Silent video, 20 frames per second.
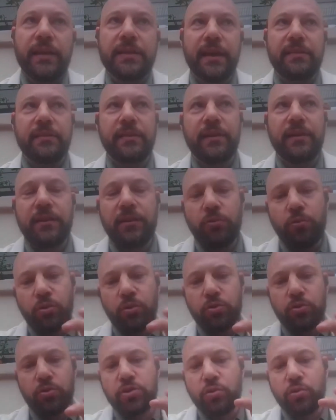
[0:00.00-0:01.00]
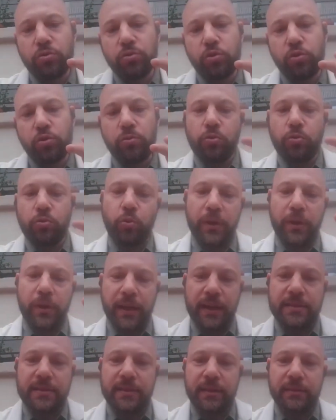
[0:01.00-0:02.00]
Instead, we
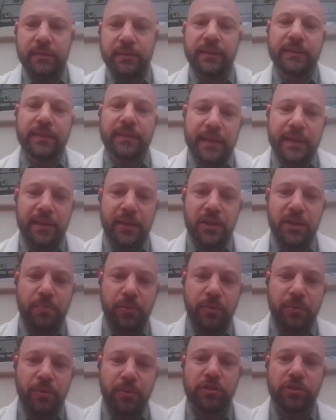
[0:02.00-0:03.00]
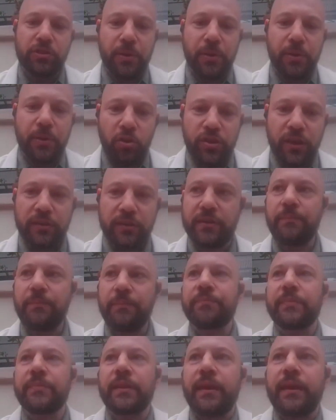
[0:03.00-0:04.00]
as the tracking exposed project,
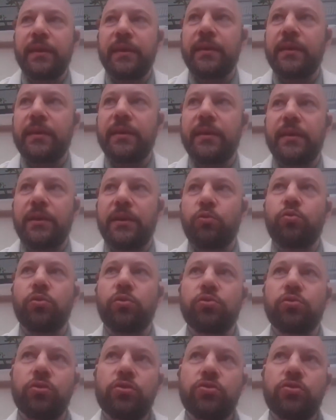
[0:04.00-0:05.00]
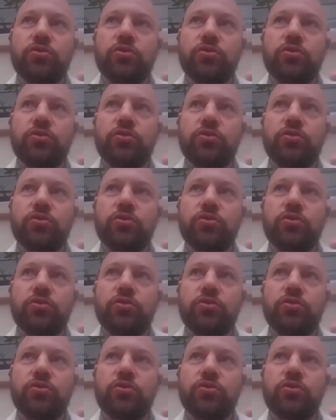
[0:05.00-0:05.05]
want